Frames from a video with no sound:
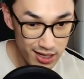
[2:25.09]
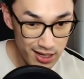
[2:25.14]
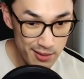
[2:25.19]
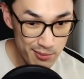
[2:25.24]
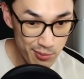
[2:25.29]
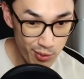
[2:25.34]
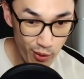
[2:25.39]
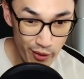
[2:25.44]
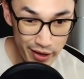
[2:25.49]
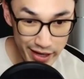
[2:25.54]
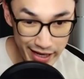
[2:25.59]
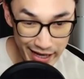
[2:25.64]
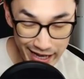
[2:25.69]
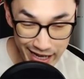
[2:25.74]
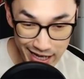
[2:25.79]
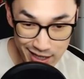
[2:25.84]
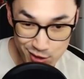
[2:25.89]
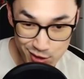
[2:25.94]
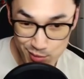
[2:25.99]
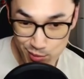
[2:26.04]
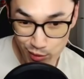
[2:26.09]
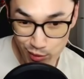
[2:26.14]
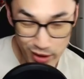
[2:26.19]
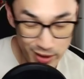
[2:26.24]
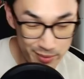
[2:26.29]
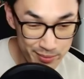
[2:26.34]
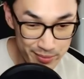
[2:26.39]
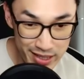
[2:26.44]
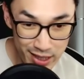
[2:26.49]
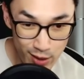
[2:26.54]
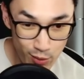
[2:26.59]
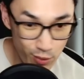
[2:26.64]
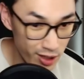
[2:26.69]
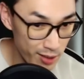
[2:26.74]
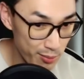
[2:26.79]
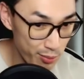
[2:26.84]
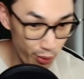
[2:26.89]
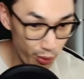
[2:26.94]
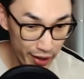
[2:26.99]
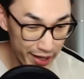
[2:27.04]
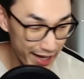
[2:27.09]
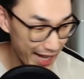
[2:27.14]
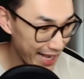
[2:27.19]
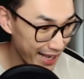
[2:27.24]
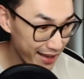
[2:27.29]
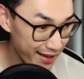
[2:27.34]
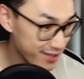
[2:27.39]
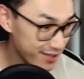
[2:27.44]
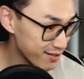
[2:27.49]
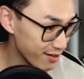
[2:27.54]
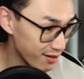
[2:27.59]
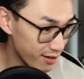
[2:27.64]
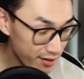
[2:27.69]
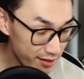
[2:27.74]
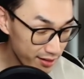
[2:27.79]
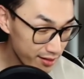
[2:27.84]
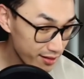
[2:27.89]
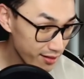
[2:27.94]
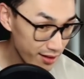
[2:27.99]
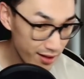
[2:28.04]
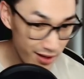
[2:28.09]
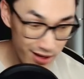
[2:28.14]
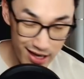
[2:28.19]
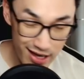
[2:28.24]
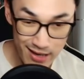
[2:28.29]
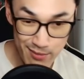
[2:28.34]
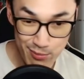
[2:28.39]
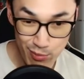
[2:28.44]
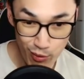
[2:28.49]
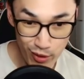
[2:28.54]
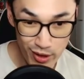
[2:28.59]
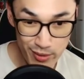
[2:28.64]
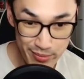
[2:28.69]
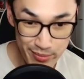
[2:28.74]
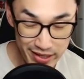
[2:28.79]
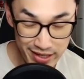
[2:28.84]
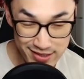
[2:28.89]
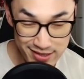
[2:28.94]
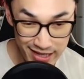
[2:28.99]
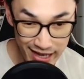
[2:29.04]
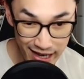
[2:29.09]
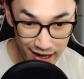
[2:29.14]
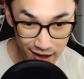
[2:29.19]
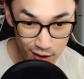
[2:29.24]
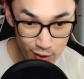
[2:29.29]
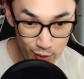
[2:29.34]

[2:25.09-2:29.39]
point A to point B, where point A is Earth and point B is Hell,